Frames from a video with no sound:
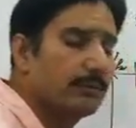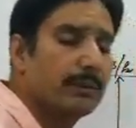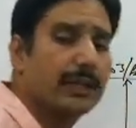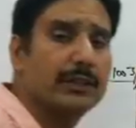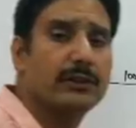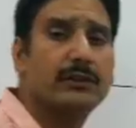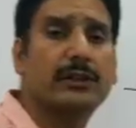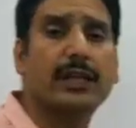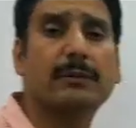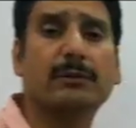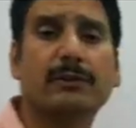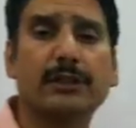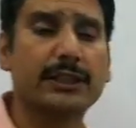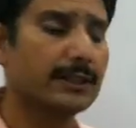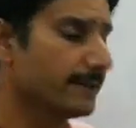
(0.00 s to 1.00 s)
per
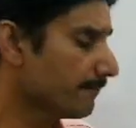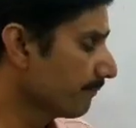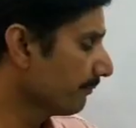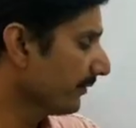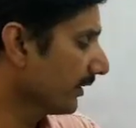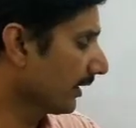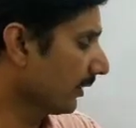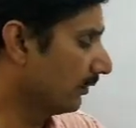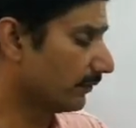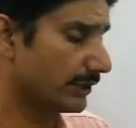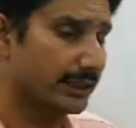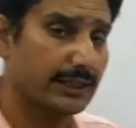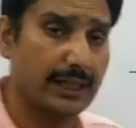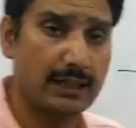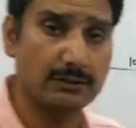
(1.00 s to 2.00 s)
kilogram over the
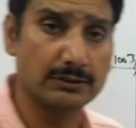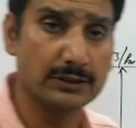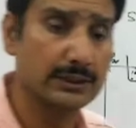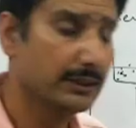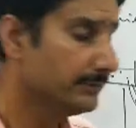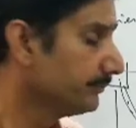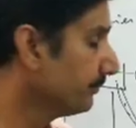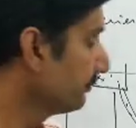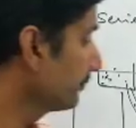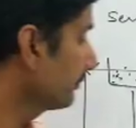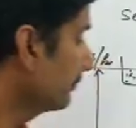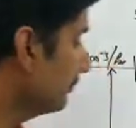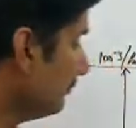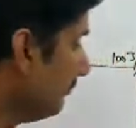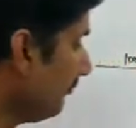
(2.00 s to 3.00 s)
ground.
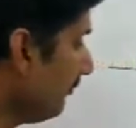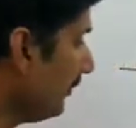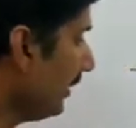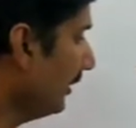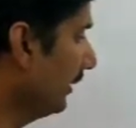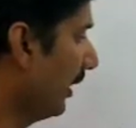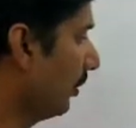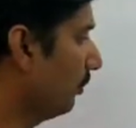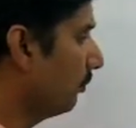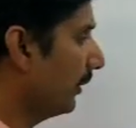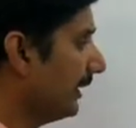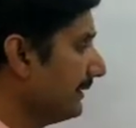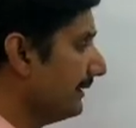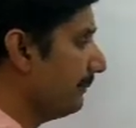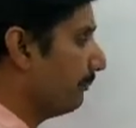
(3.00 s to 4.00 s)
Now, what
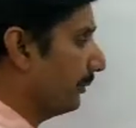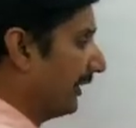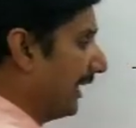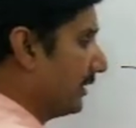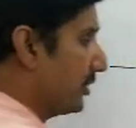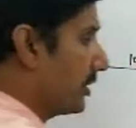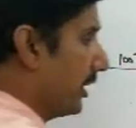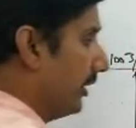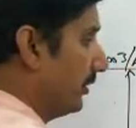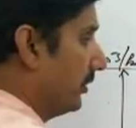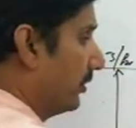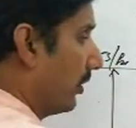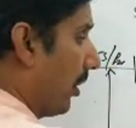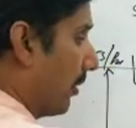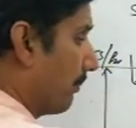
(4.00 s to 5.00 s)
is the potential
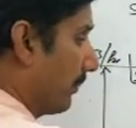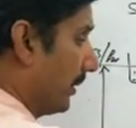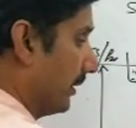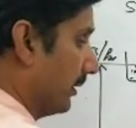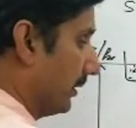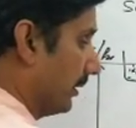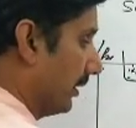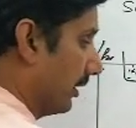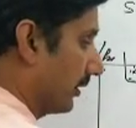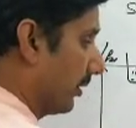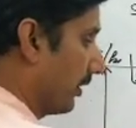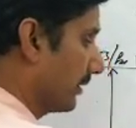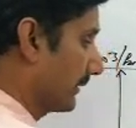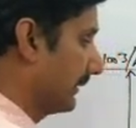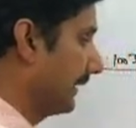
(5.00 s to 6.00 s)
drop
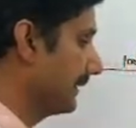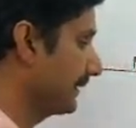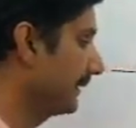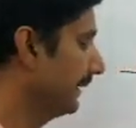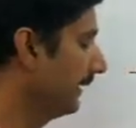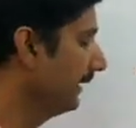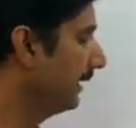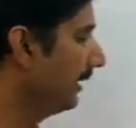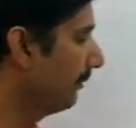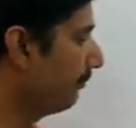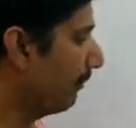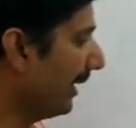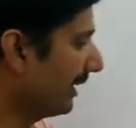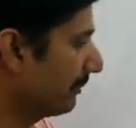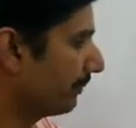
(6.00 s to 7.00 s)
across this
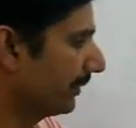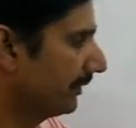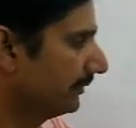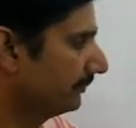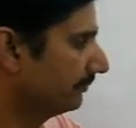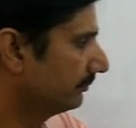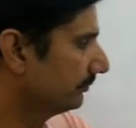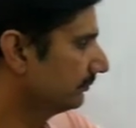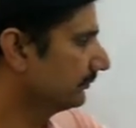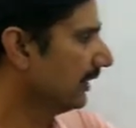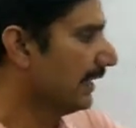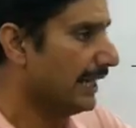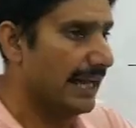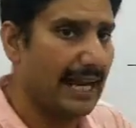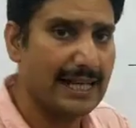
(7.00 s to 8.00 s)
pipe?
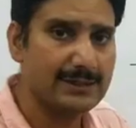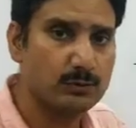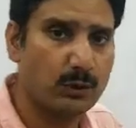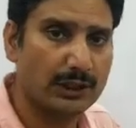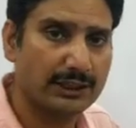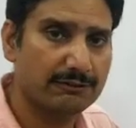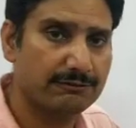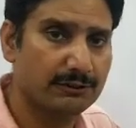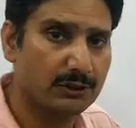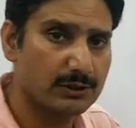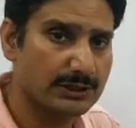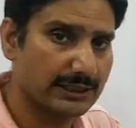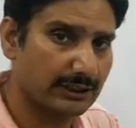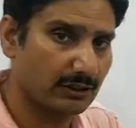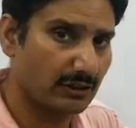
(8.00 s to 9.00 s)
As water
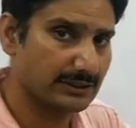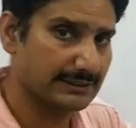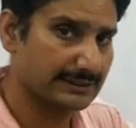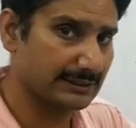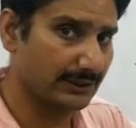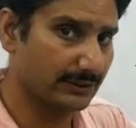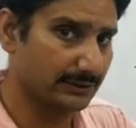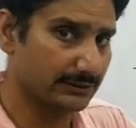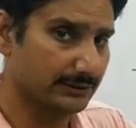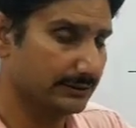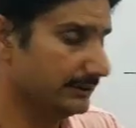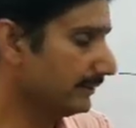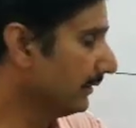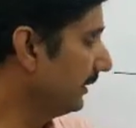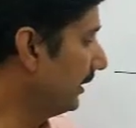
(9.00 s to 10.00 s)
flows across
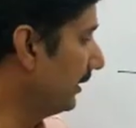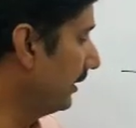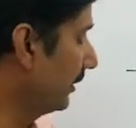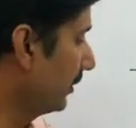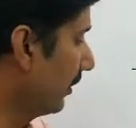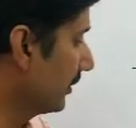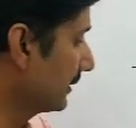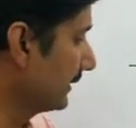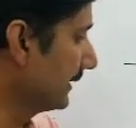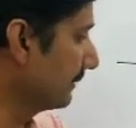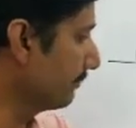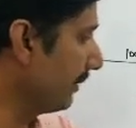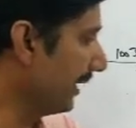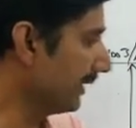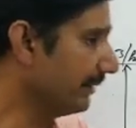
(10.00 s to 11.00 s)
this
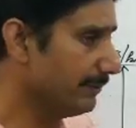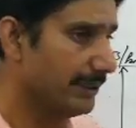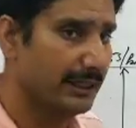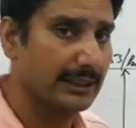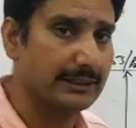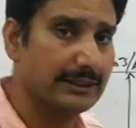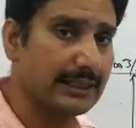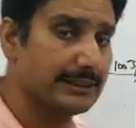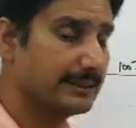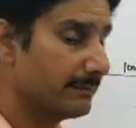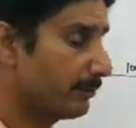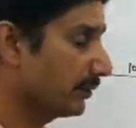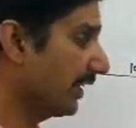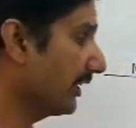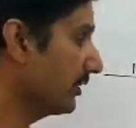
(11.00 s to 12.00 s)
pipe, there is a
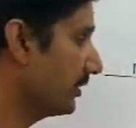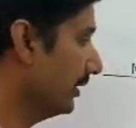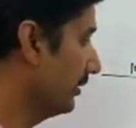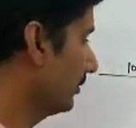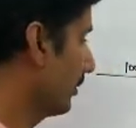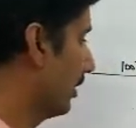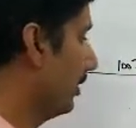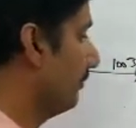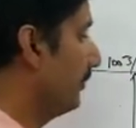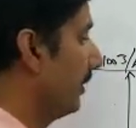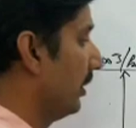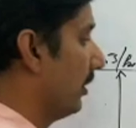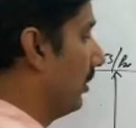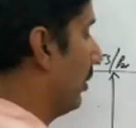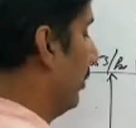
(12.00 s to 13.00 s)
potential
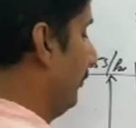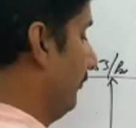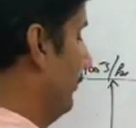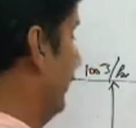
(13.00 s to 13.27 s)
drop of